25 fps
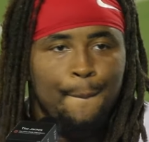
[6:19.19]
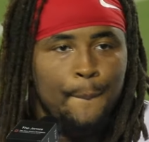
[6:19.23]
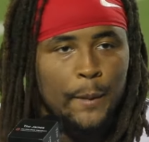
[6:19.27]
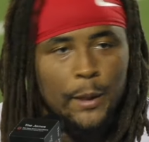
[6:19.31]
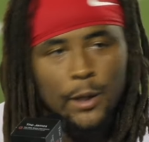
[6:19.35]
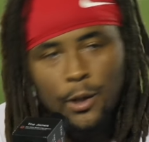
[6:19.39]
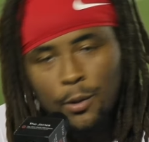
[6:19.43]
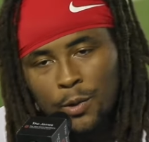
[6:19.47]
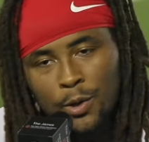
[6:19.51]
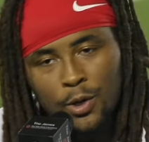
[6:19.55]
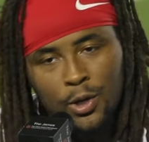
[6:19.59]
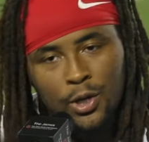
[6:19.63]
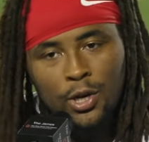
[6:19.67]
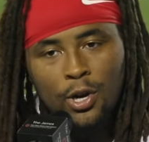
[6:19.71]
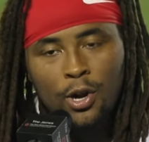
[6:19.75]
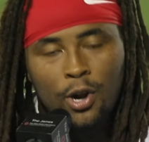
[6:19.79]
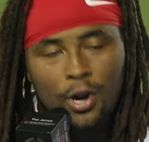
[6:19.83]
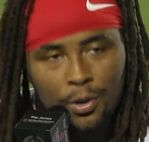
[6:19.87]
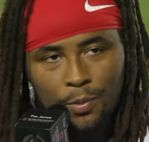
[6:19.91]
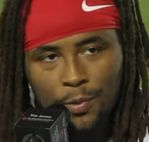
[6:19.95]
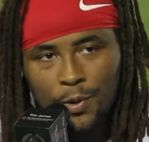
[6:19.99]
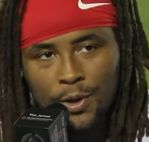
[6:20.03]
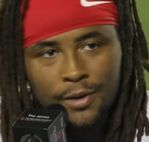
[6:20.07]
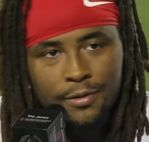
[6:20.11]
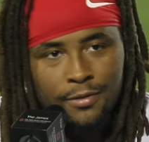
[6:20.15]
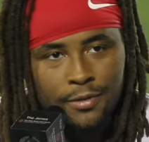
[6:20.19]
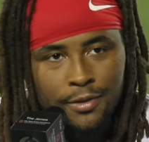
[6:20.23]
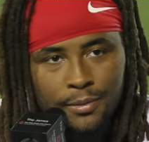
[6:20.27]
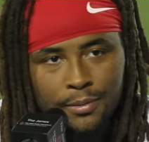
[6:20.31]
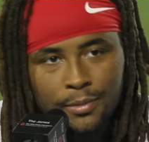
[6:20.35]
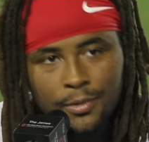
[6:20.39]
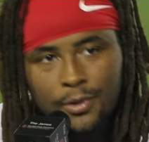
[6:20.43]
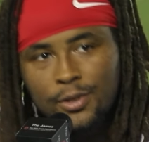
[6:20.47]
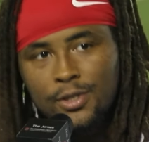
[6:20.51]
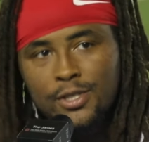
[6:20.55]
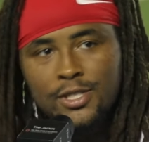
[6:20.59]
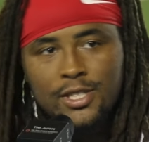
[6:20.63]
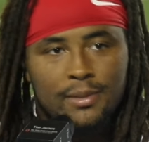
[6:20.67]
you know, we're going to guard one of them
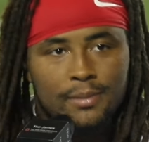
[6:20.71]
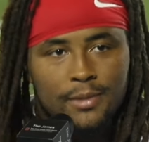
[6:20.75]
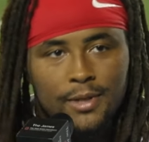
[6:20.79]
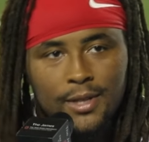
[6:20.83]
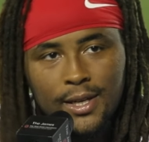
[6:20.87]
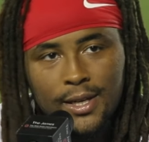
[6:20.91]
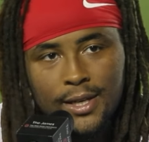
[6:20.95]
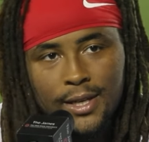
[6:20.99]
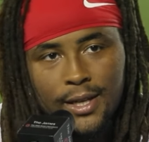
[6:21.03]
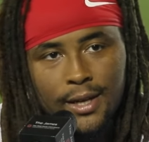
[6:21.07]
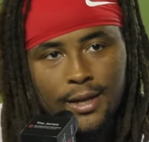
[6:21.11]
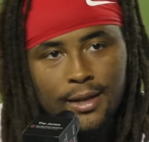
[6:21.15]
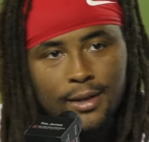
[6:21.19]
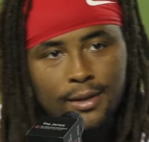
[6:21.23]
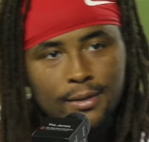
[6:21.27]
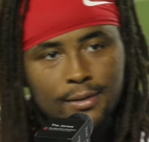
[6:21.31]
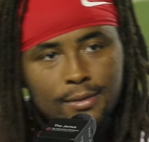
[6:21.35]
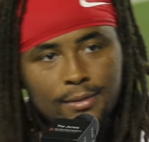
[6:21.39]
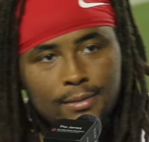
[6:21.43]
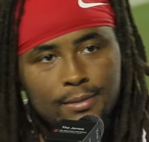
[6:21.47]
or something like that.